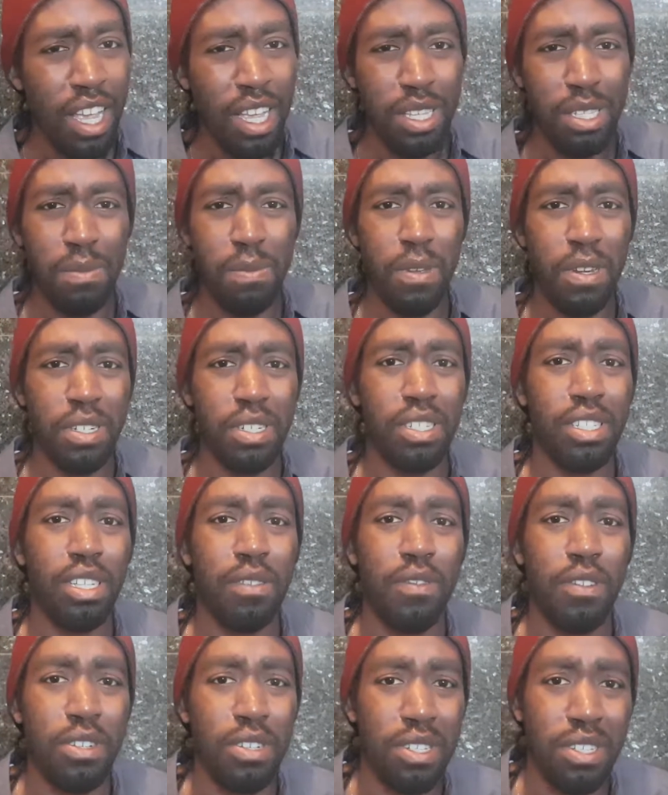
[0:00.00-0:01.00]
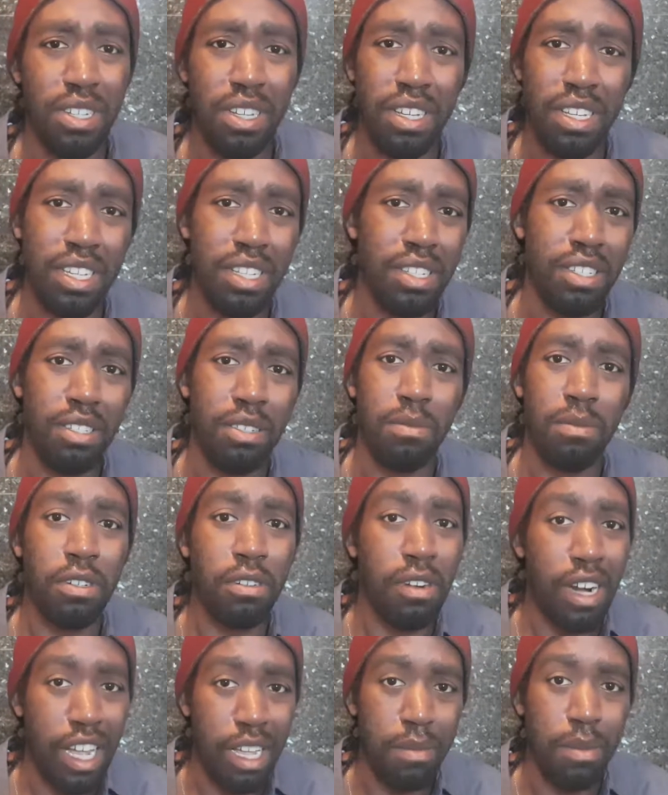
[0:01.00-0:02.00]
especially if you're stuck in some
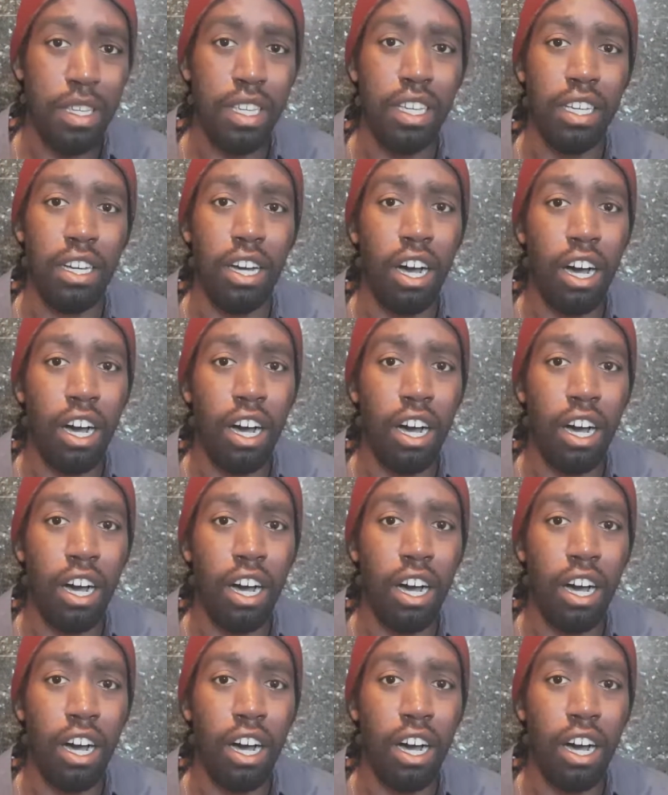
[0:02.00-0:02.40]
crappy,